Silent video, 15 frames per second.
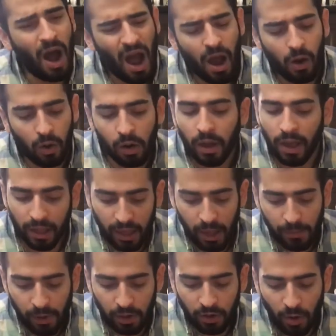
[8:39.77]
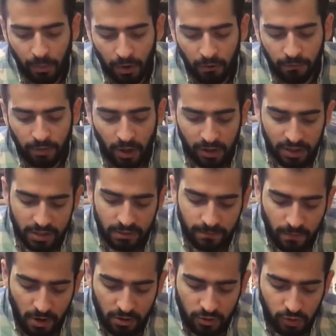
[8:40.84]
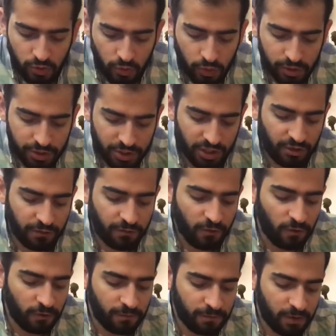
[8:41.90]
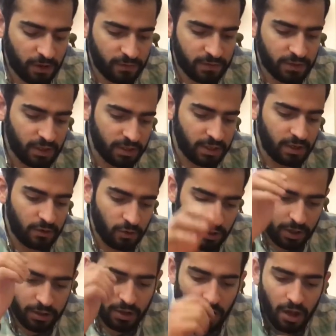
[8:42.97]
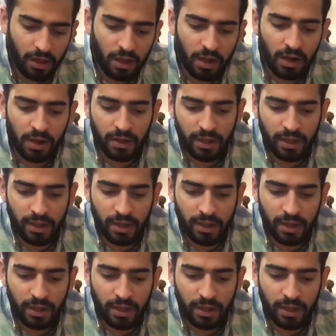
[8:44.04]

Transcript: How? Again, by number of dice. This is 1, 2, 3, 4, 5, 6, and I'm going to die.